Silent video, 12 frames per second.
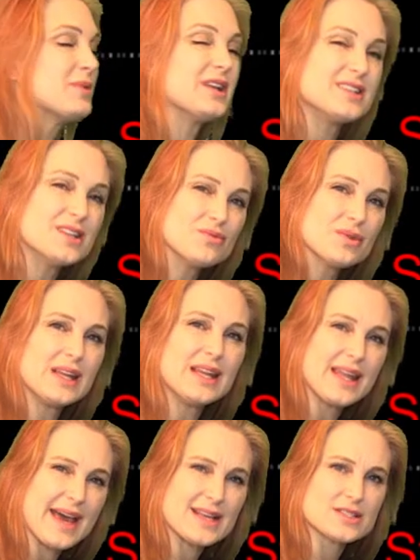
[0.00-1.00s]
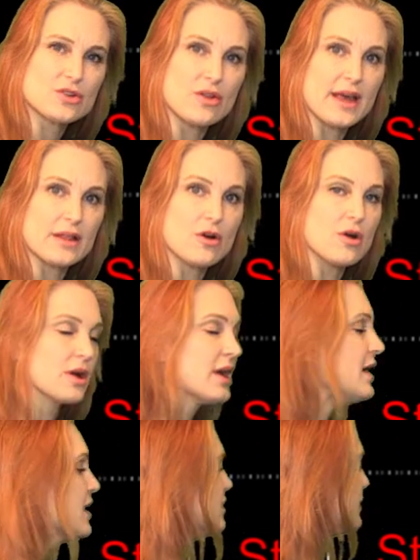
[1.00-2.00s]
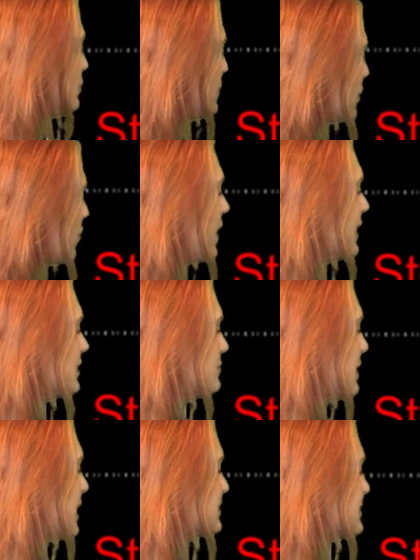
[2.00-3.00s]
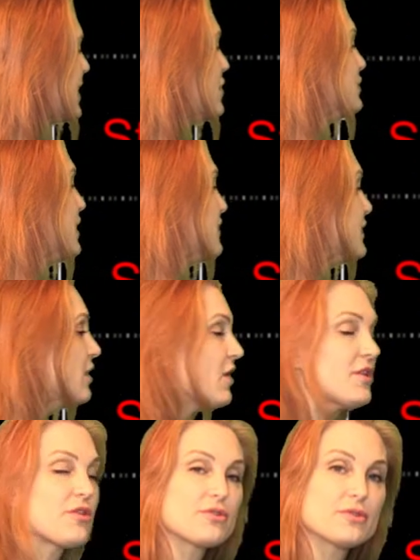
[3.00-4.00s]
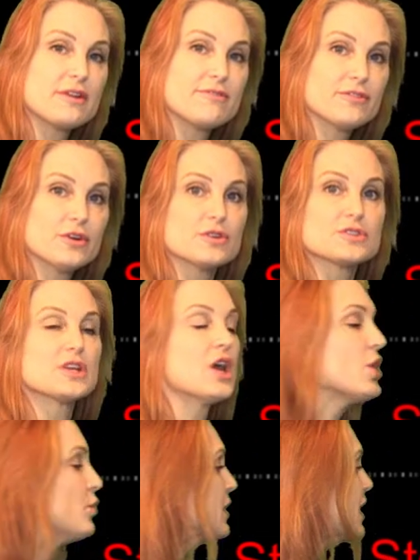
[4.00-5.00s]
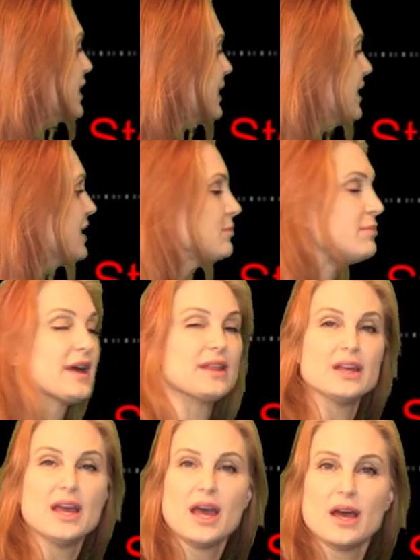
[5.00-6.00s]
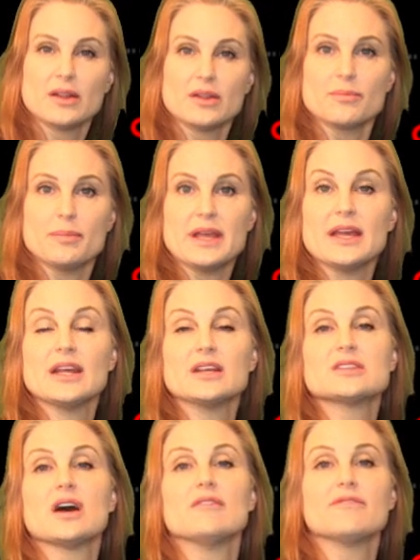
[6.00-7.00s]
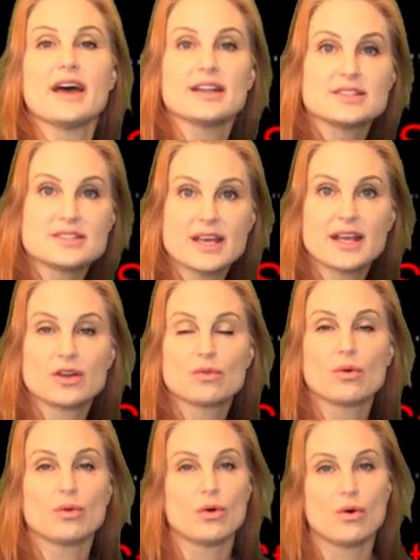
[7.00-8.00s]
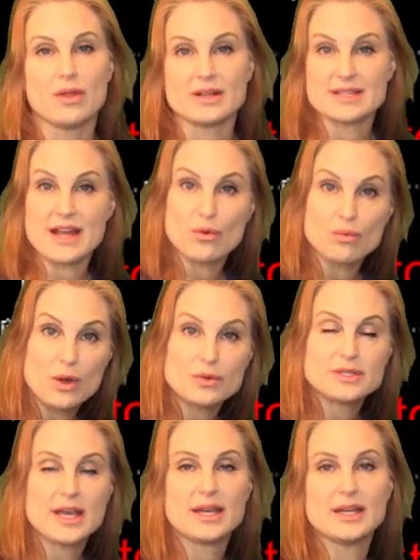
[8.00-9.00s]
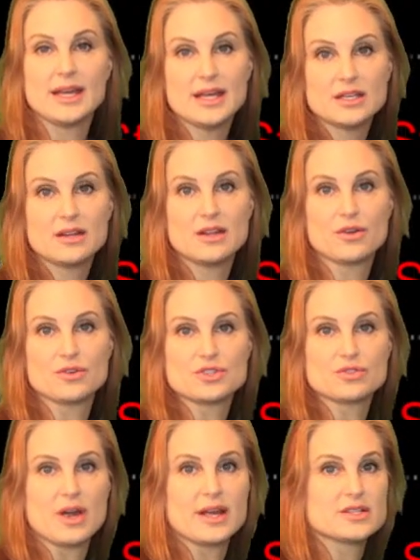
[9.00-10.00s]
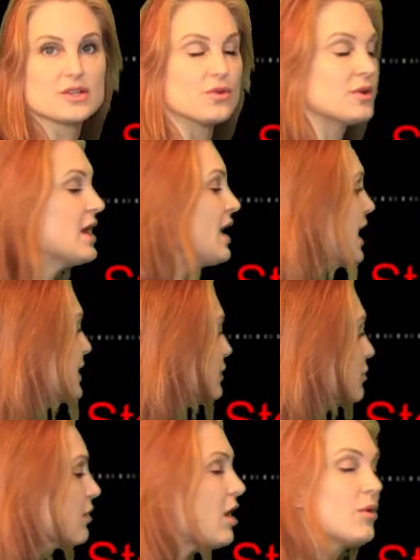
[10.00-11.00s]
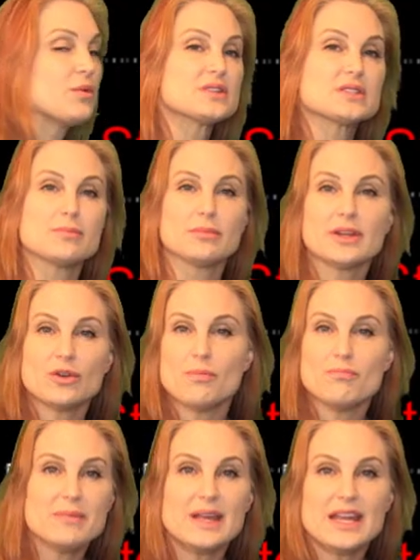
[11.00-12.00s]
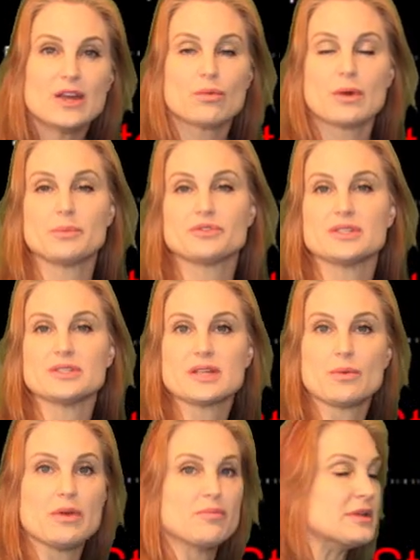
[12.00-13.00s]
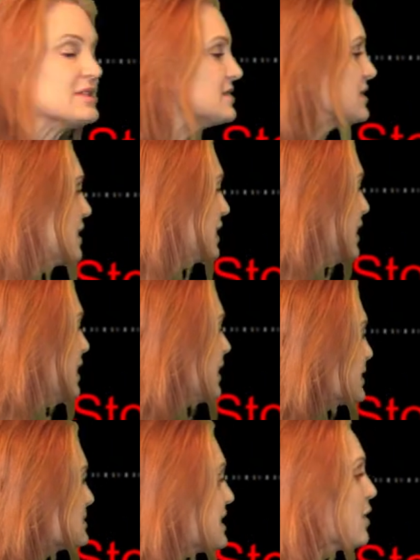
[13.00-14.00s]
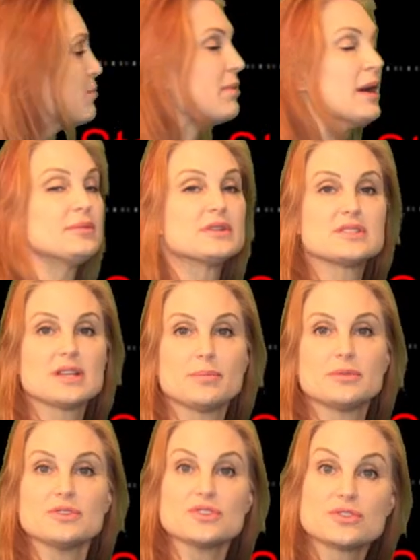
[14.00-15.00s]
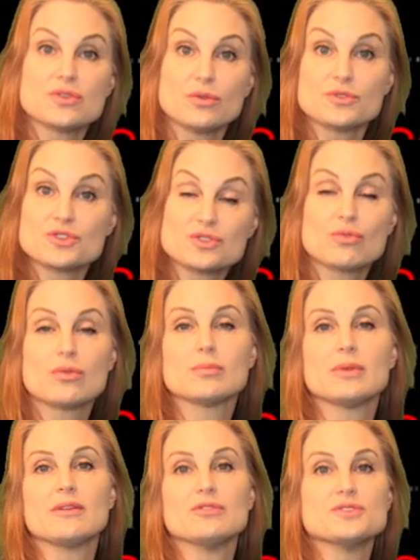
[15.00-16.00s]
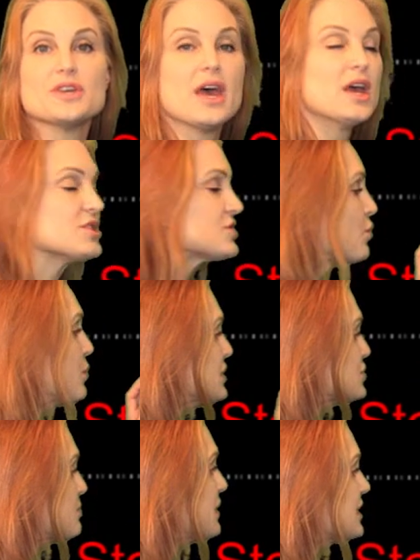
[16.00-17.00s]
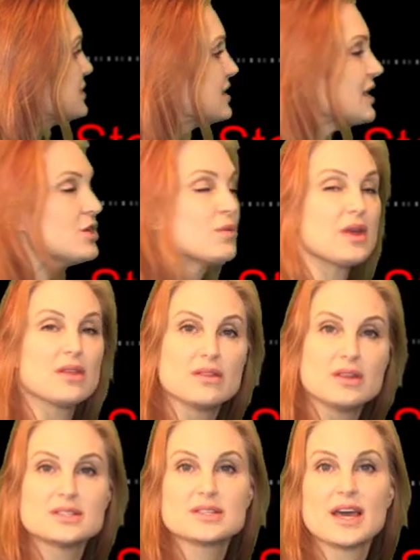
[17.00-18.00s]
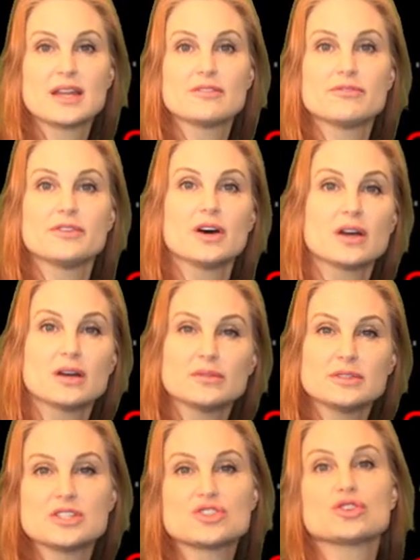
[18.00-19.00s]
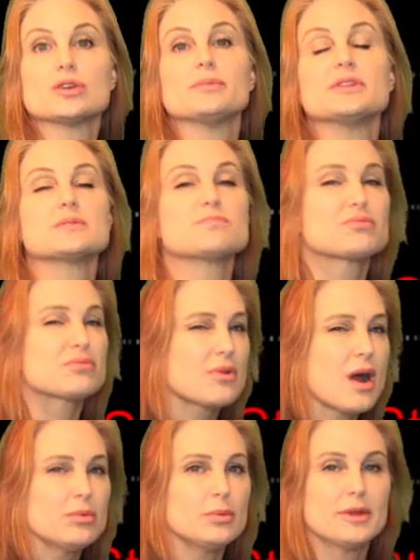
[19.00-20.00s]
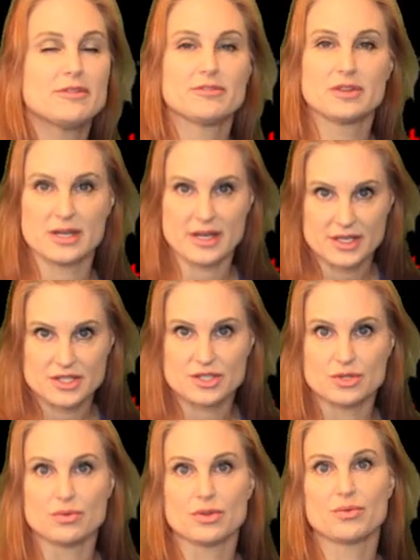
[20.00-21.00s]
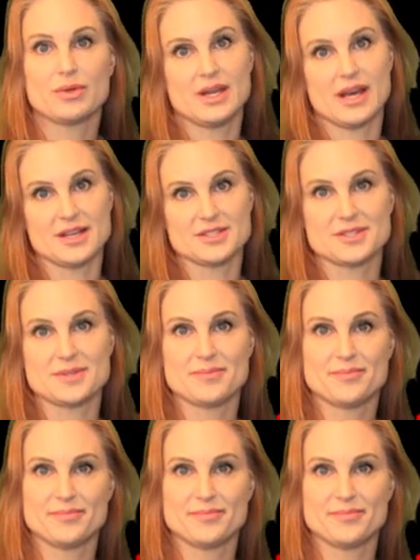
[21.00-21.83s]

but it didn't really last all that long. Then we quieted back down, and then on the 31st we got hit by the beginnings of that second coronal hole that's now rotated into the Earth strike zone. And along with some little mini eruptions that we've been seeing, it now bumped us up to solar storm levels. So we should be continuing this kind of disturbance probably for the next 2 or 3 days.